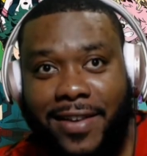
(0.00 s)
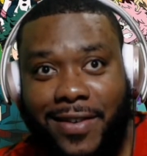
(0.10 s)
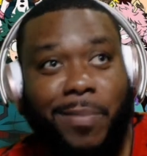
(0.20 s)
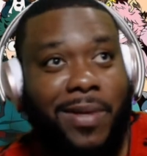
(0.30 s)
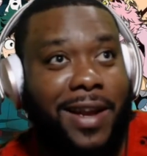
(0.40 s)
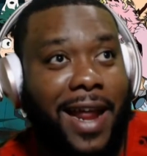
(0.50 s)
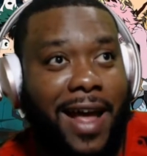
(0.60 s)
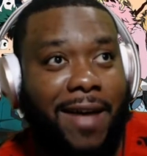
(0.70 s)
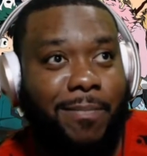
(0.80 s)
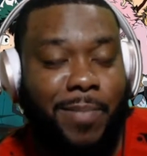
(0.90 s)
something that
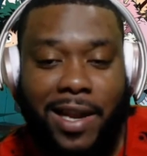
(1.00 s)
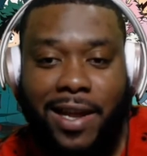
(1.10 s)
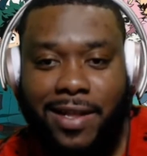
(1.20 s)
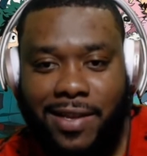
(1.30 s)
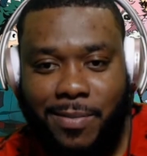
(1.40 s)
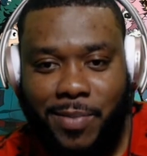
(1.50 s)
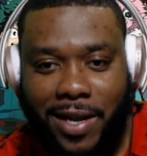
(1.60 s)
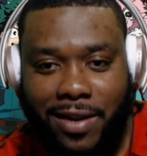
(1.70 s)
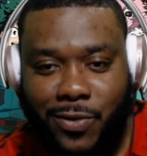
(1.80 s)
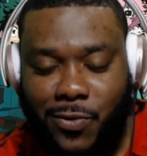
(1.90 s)
I've been
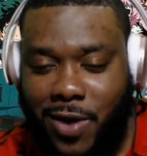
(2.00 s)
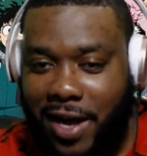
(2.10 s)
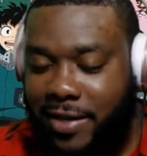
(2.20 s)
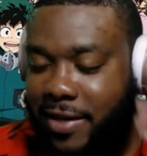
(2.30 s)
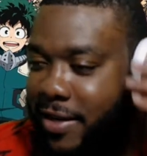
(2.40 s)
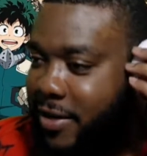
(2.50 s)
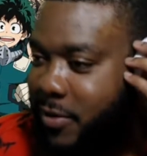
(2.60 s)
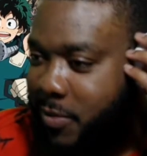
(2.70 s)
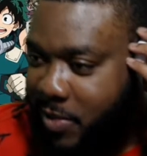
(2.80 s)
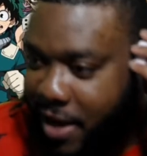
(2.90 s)
anticipating to watch,
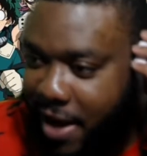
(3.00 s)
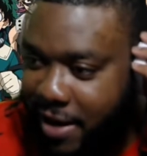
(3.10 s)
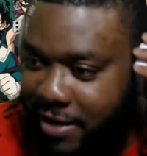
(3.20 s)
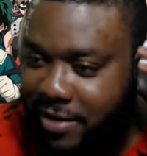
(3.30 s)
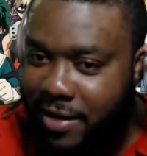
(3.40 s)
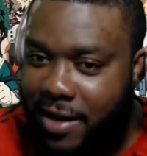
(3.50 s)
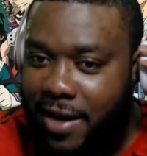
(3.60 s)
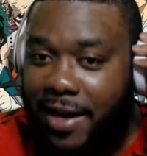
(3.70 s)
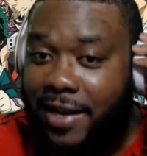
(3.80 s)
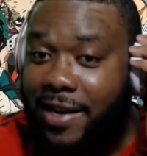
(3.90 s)
to be honest.
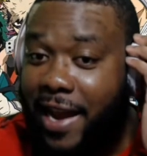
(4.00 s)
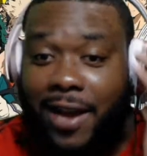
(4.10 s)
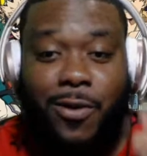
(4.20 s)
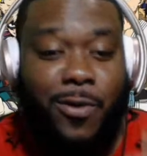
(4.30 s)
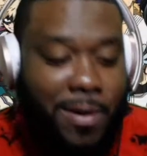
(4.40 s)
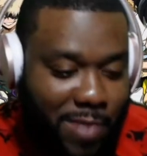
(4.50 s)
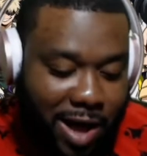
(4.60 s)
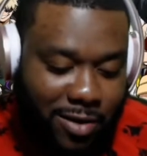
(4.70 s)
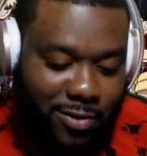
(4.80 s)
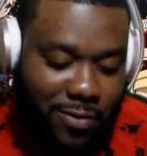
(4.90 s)
Deku and
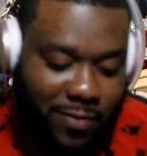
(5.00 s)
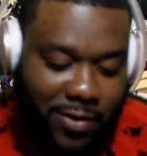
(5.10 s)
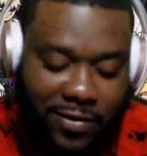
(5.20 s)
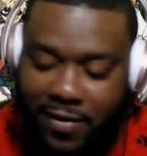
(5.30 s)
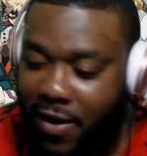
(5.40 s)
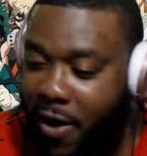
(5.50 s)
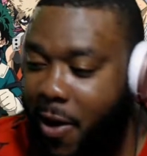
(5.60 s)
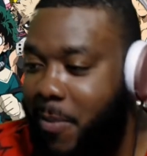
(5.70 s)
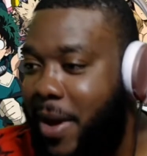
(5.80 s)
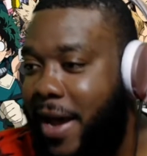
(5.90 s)
Bakugo versus
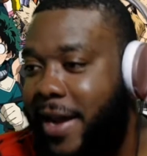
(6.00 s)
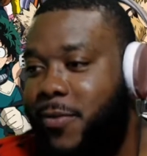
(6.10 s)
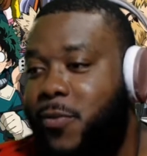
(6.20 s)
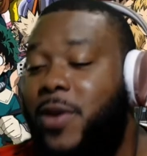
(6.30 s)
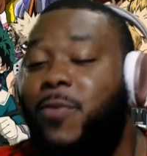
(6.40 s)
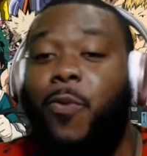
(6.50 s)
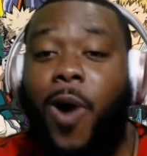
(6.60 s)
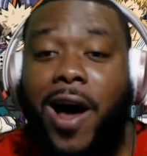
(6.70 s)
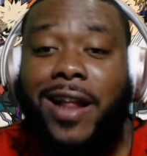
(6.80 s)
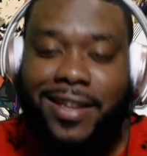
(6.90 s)
All Might. We
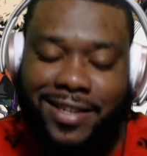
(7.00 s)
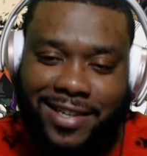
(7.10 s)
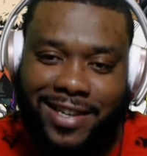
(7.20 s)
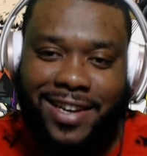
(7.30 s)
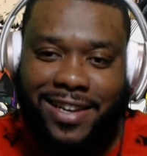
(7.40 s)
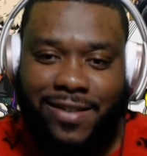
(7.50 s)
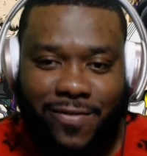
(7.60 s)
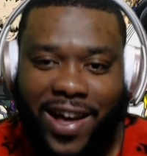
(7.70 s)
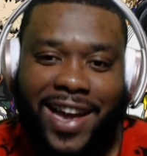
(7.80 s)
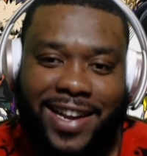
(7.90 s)
want to see this
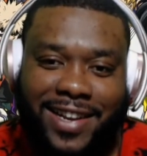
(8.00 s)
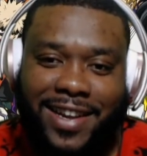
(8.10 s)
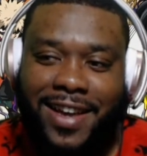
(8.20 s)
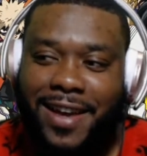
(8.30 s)
fight,